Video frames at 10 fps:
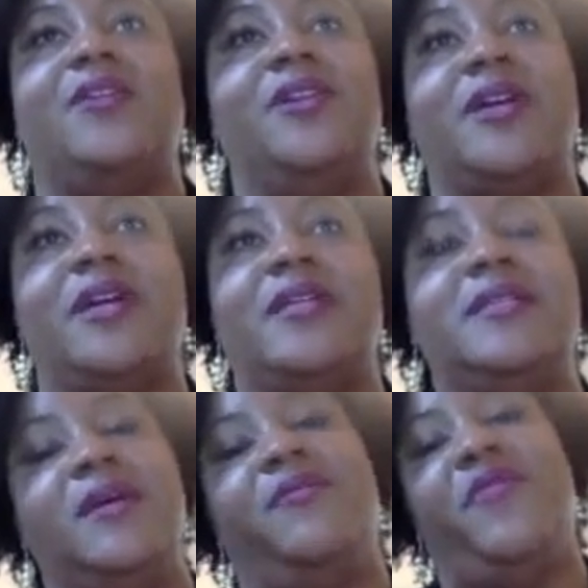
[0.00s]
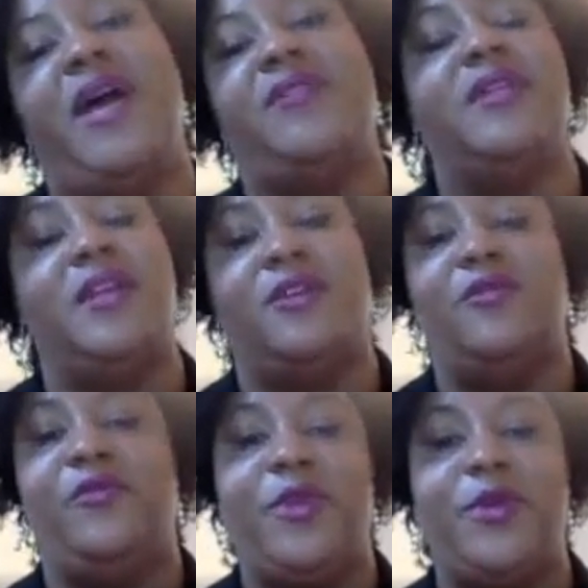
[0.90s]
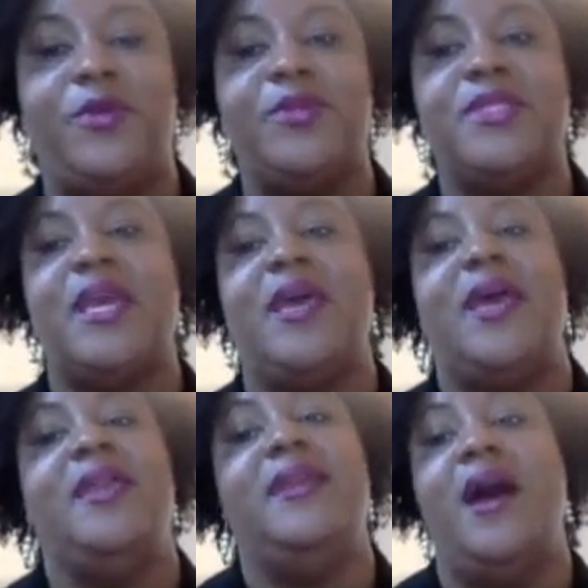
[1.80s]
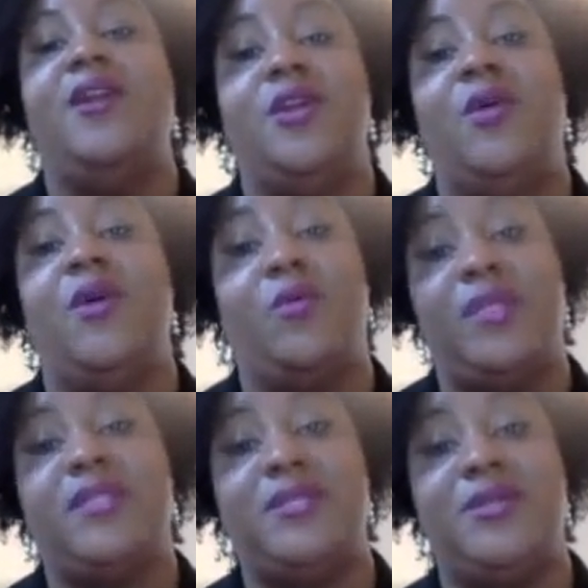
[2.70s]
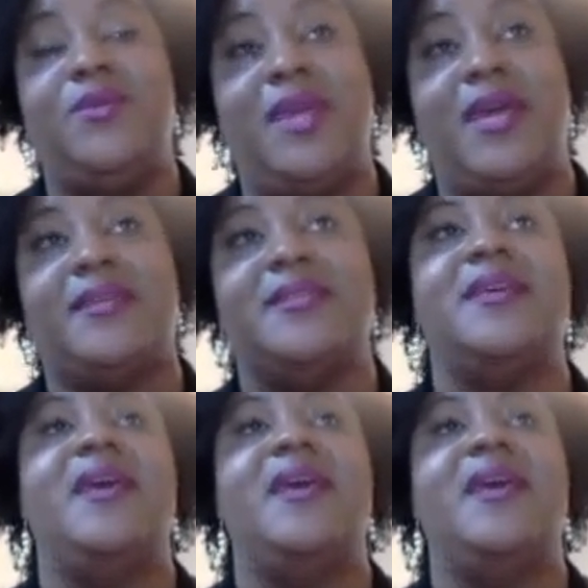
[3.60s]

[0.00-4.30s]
looking dumbfounded and confused and not knowing what to do next.